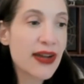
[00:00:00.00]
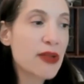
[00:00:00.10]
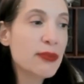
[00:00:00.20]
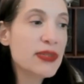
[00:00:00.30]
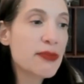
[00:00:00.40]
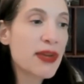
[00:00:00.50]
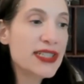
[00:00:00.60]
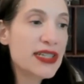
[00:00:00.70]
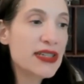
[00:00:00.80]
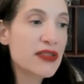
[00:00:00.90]
Tell me some
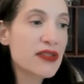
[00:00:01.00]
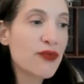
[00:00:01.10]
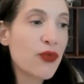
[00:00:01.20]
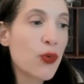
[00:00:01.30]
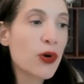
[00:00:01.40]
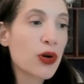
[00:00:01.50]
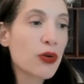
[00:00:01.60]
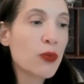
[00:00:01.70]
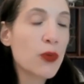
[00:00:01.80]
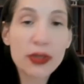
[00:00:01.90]
ideas
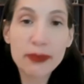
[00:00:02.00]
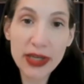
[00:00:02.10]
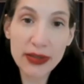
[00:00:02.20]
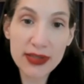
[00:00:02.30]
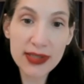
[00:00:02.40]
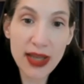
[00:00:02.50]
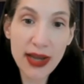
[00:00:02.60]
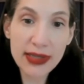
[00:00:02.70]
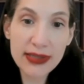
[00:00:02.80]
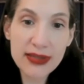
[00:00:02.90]
for what could be on the
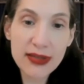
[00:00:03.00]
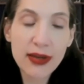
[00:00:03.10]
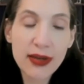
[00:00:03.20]
slides.